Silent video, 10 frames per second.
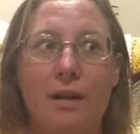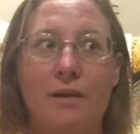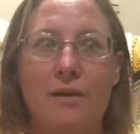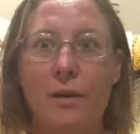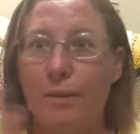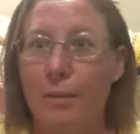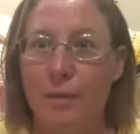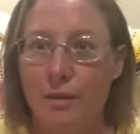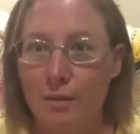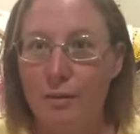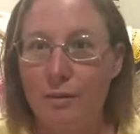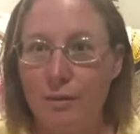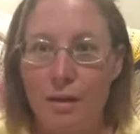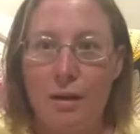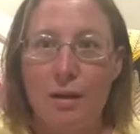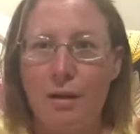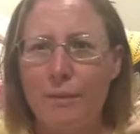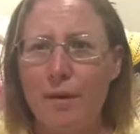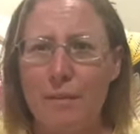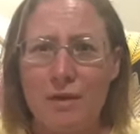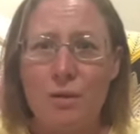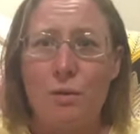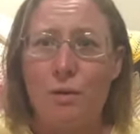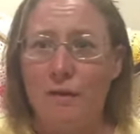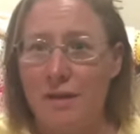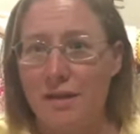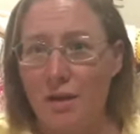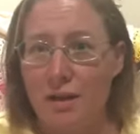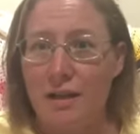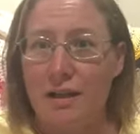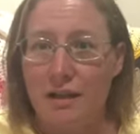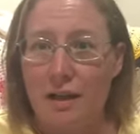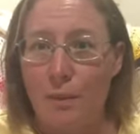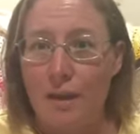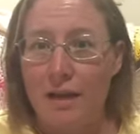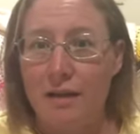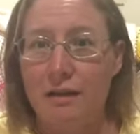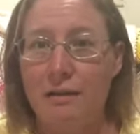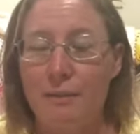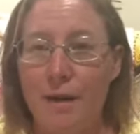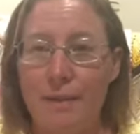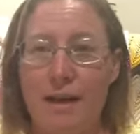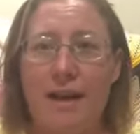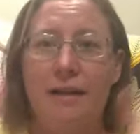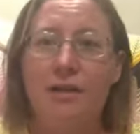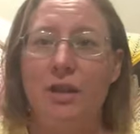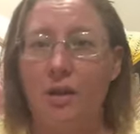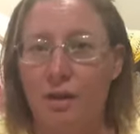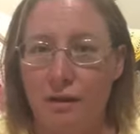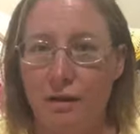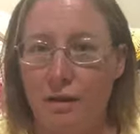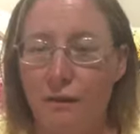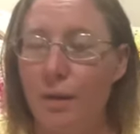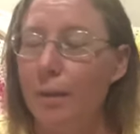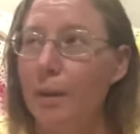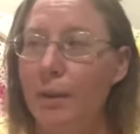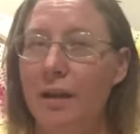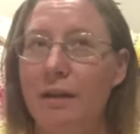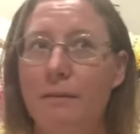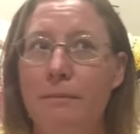So we were, pretty much all of us got it that week, bar Michaela, she got it the following week.